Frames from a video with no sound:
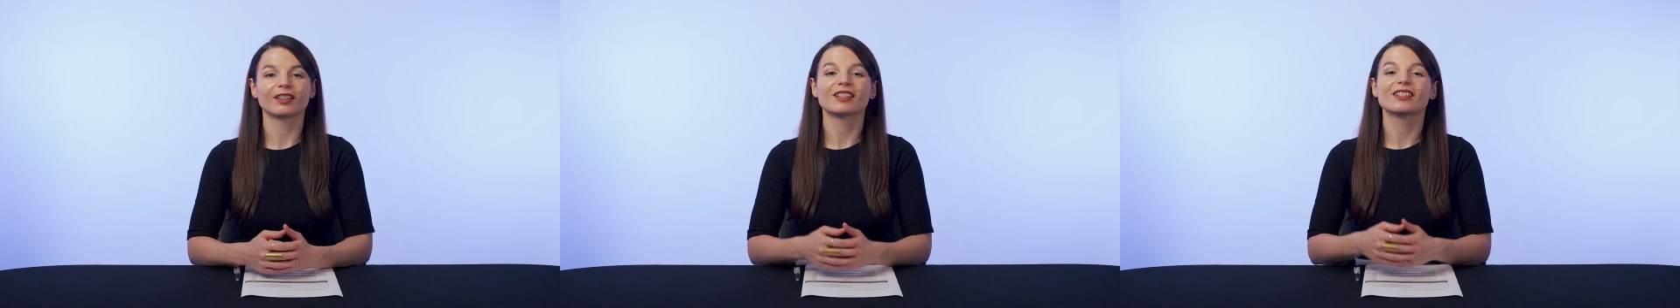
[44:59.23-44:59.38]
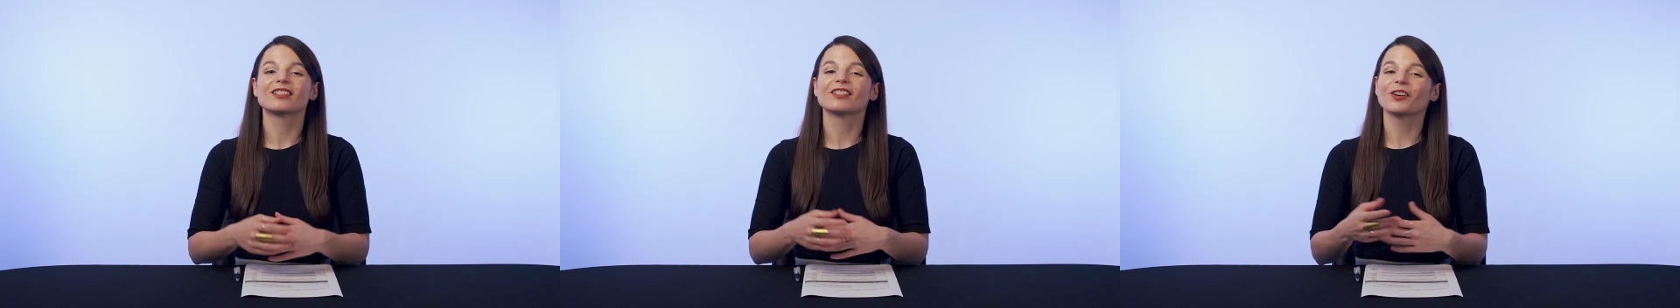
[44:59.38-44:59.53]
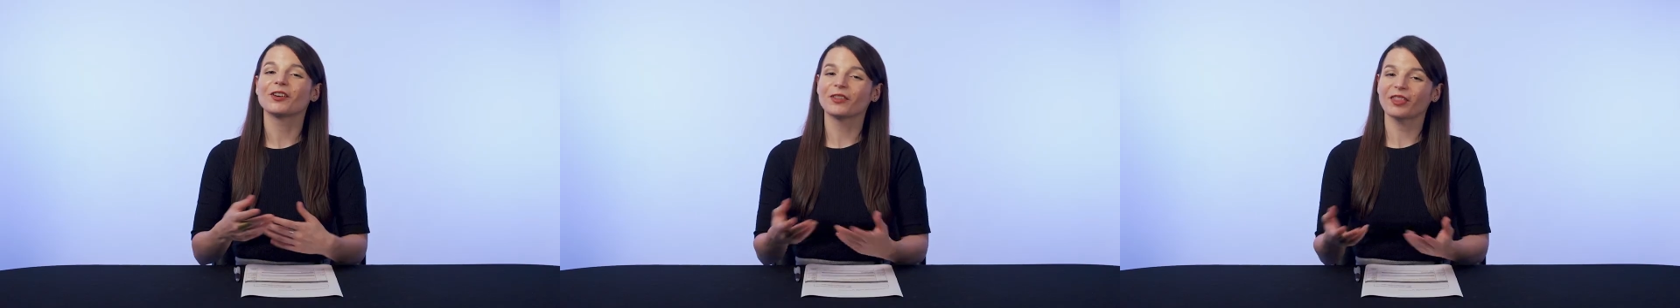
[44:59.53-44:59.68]

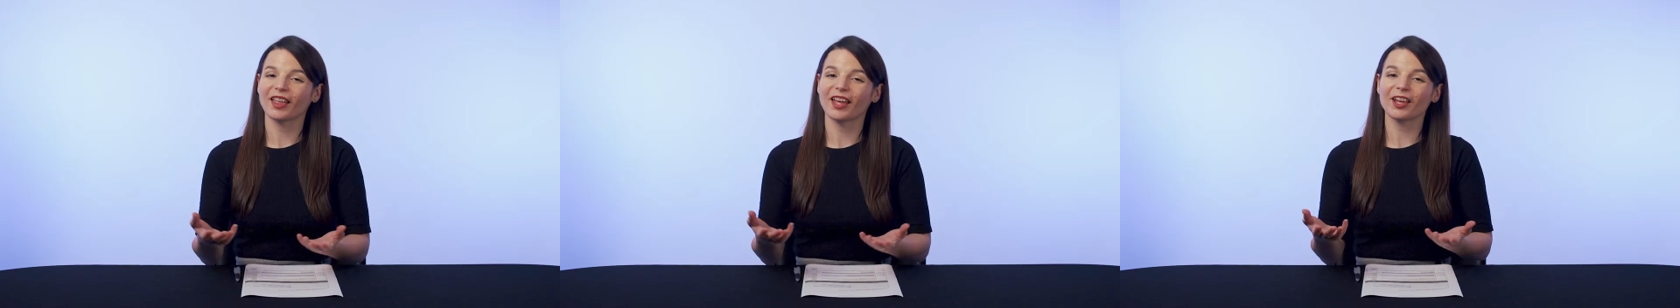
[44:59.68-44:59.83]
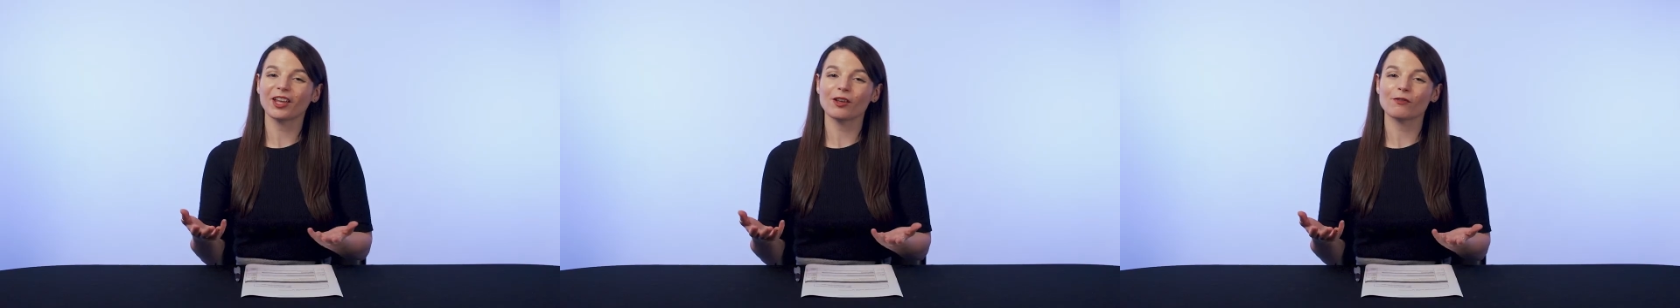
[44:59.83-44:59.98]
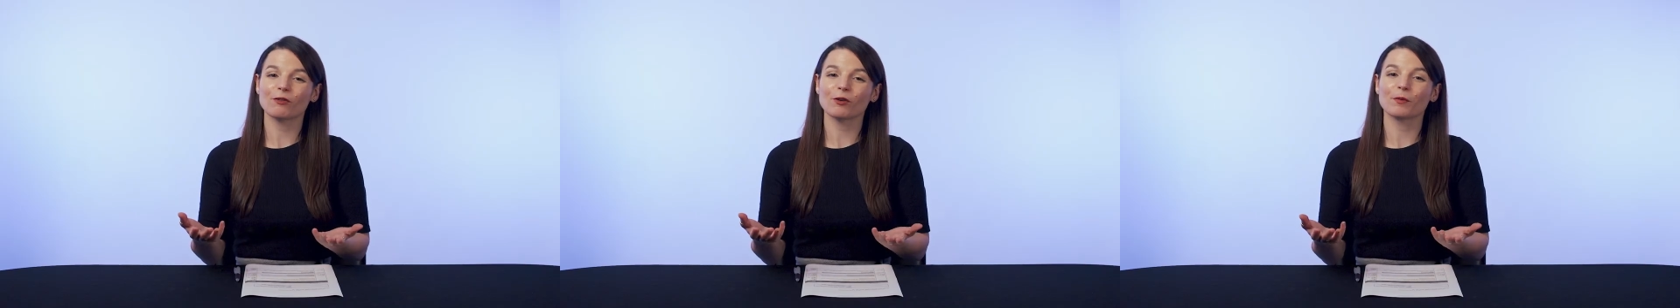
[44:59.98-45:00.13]
So
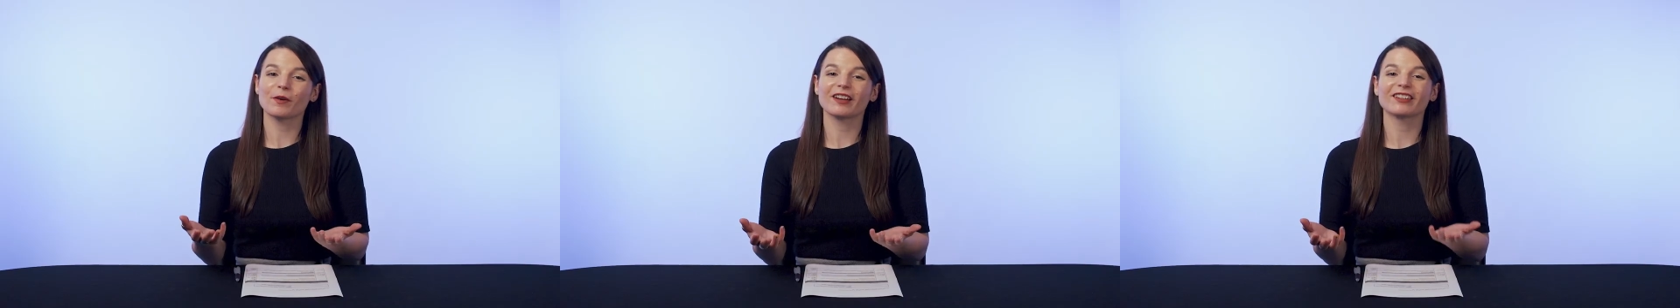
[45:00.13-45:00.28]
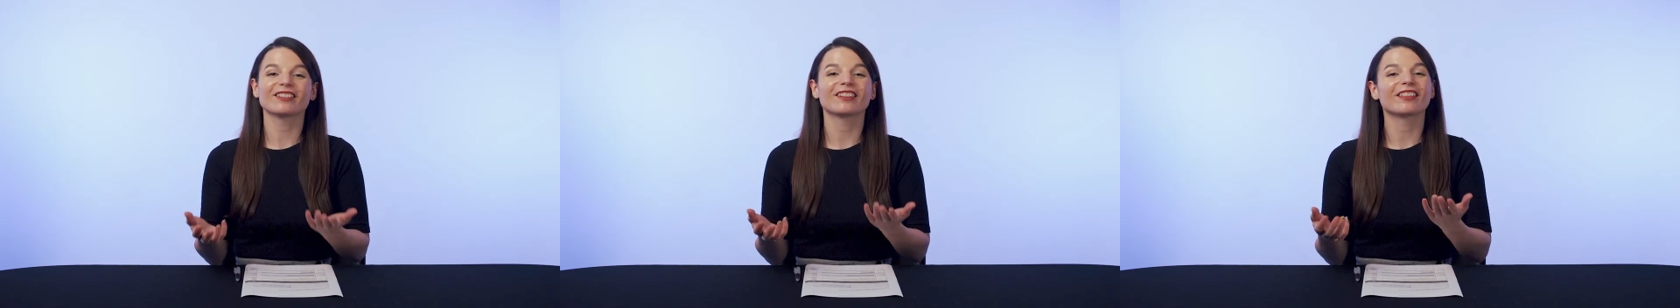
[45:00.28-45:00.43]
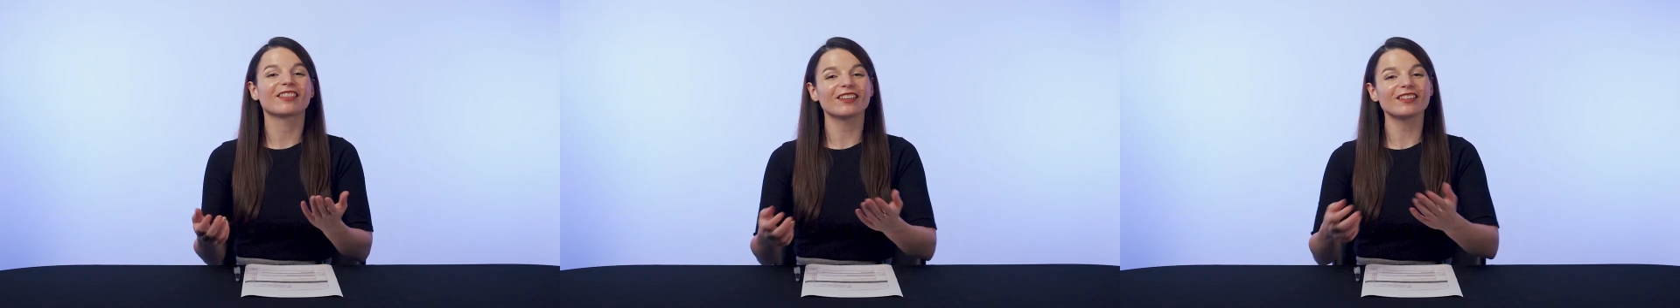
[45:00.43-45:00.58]
thank you for
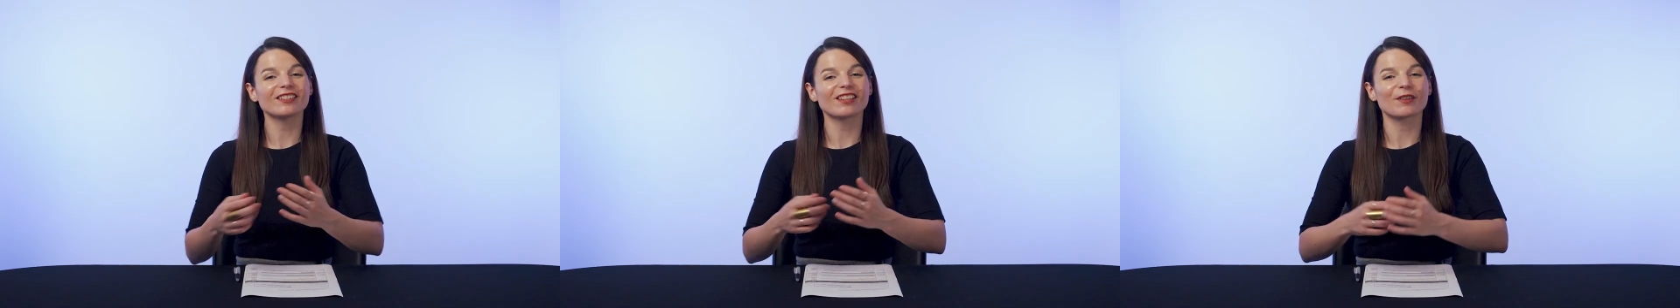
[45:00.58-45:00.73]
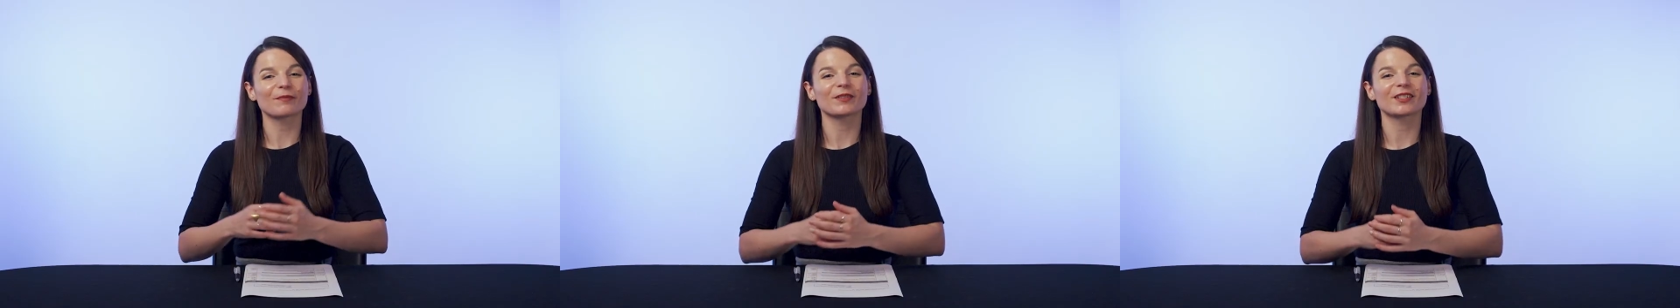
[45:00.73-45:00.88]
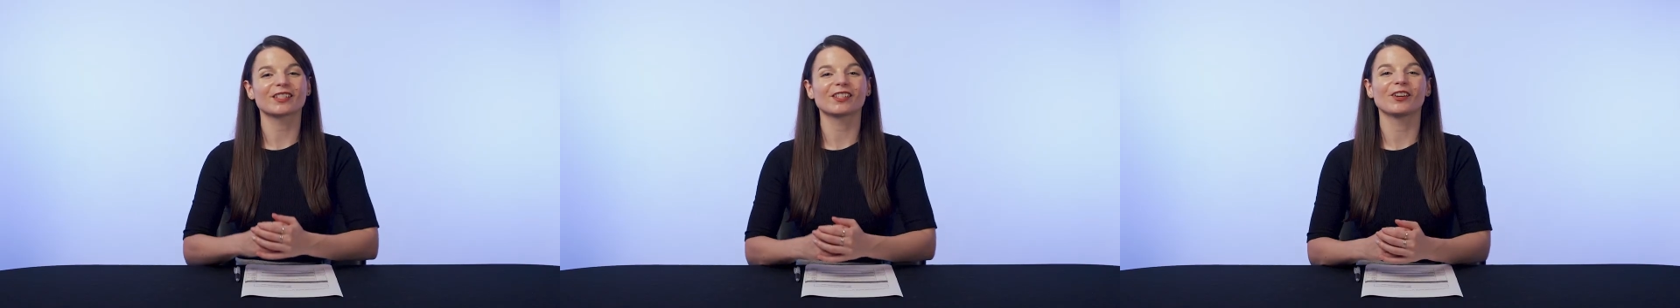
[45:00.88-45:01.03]
watching this
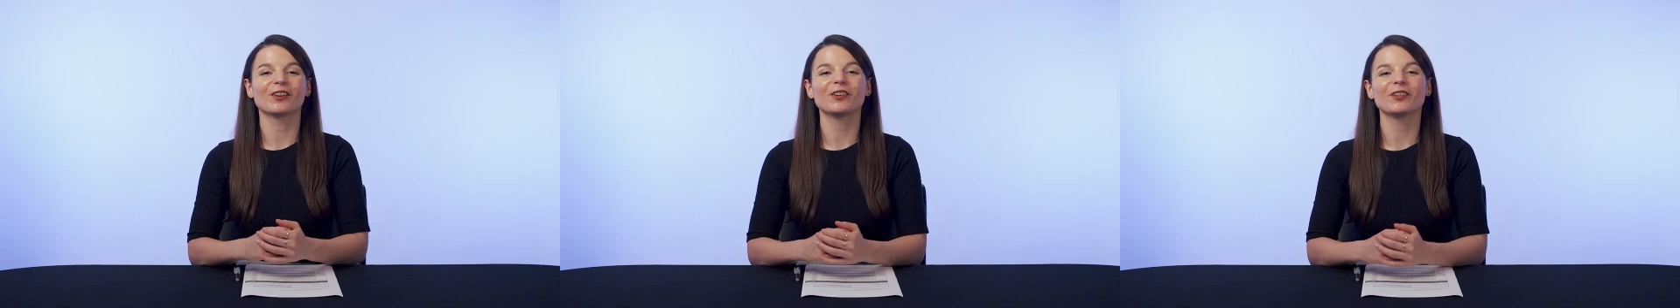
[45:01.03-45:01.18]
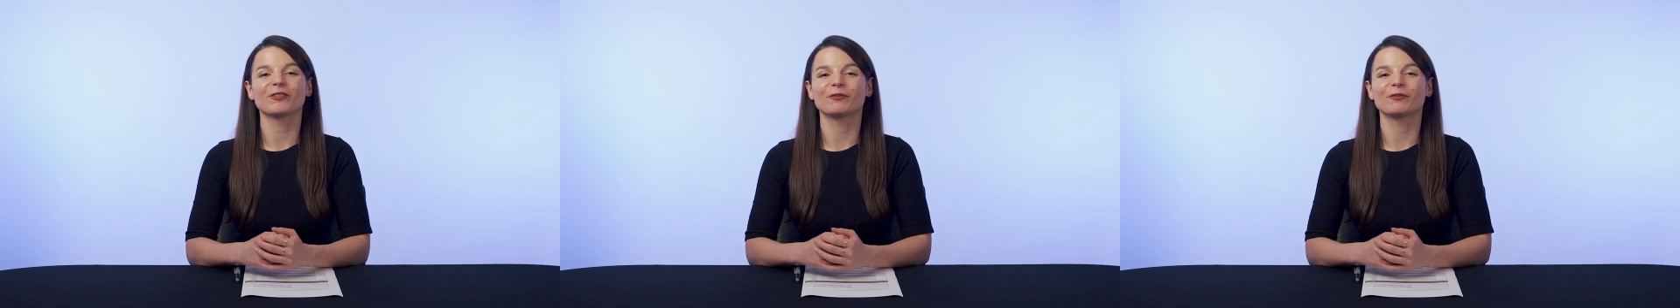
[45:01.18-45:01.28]
episode